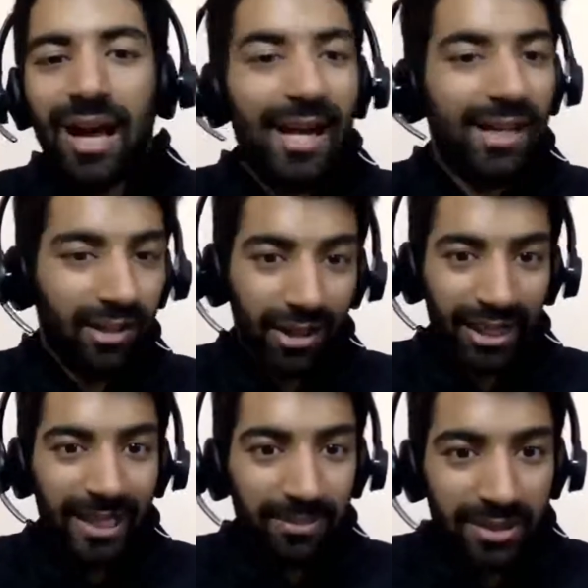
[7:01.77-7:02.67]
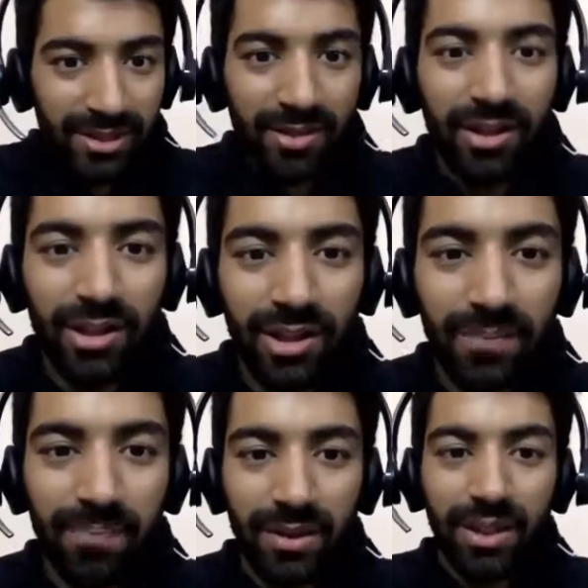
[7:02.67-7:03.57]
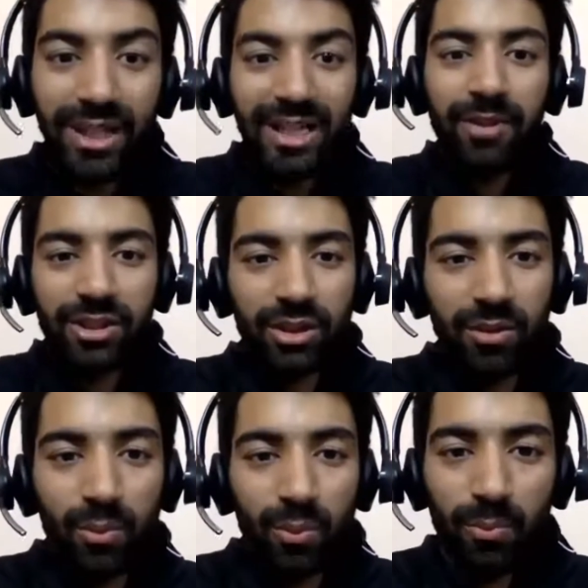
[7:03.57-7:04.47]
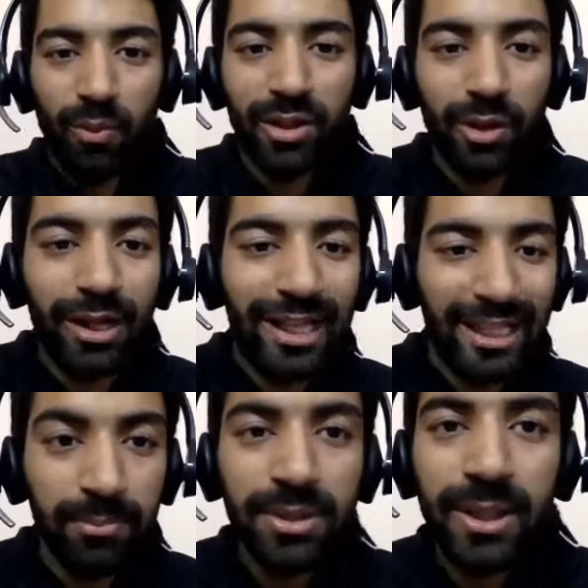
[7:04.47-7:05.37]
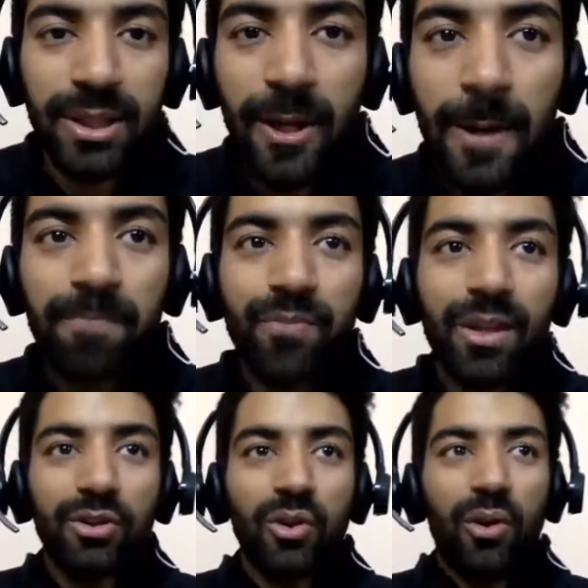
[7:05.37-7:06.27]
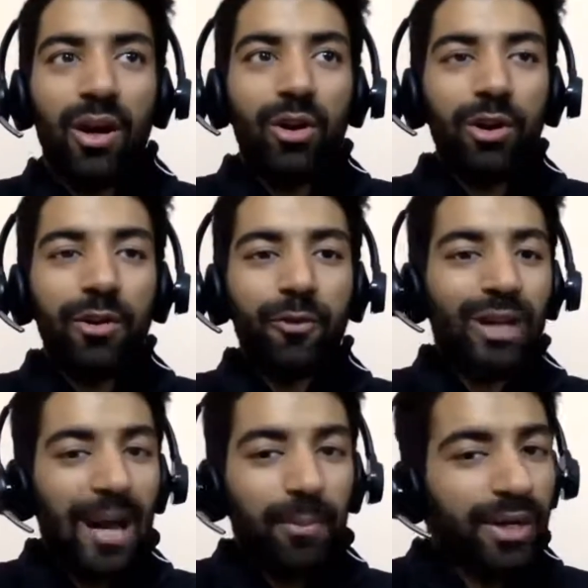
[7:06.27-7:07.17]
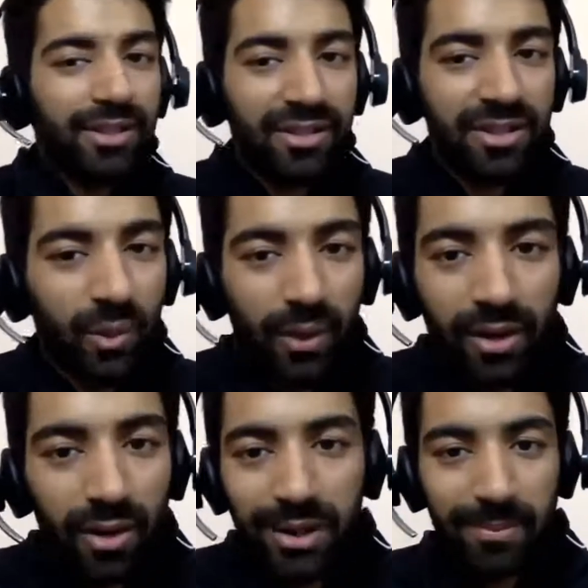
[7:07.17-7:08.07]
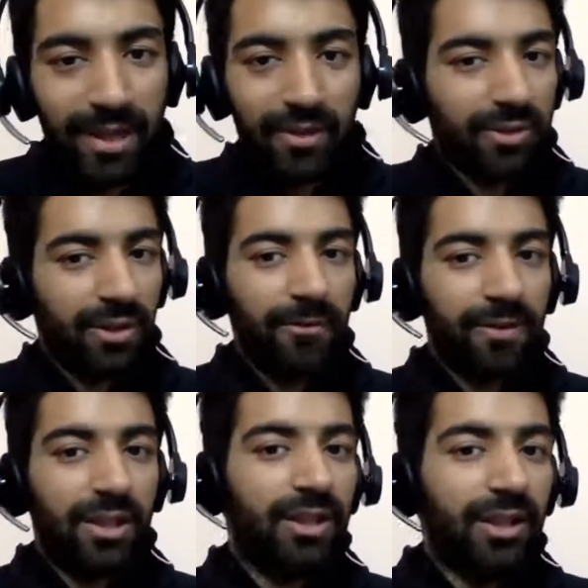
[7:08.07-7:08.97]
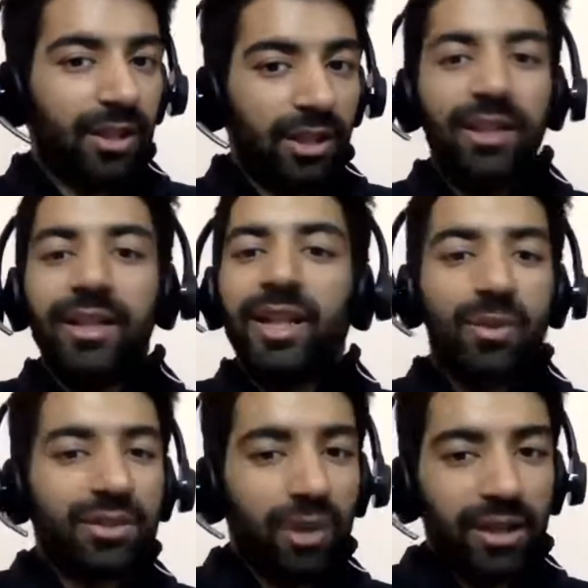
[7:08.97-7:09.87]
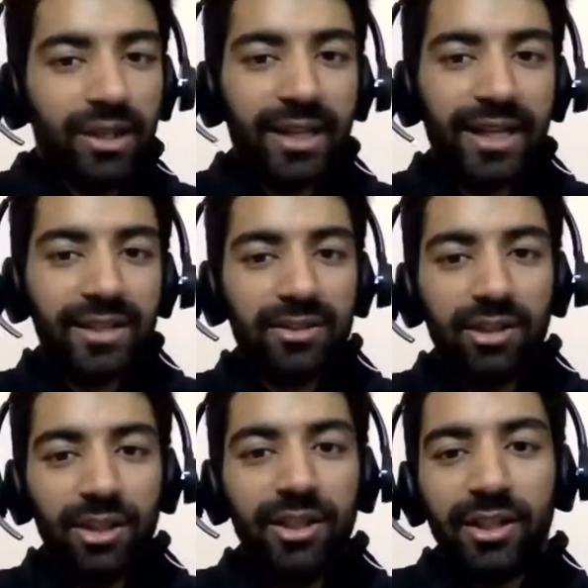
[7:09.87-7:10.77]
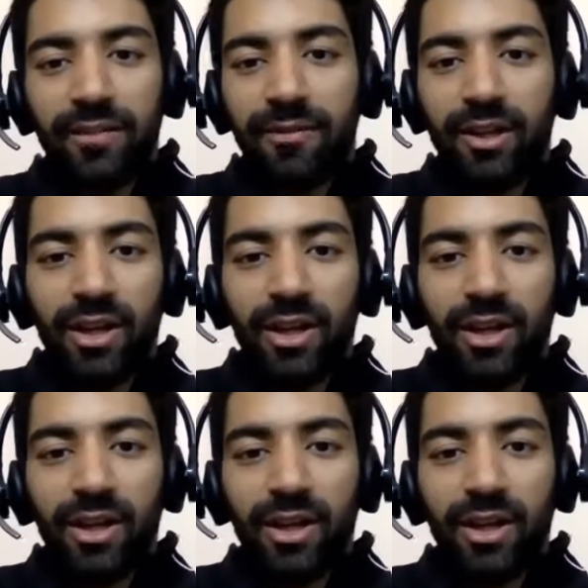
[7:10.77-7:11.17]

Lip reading: and the team which works on teams. So a lot of collaboration is going on in Microsoft. Earlier it was not the case. Earlier, if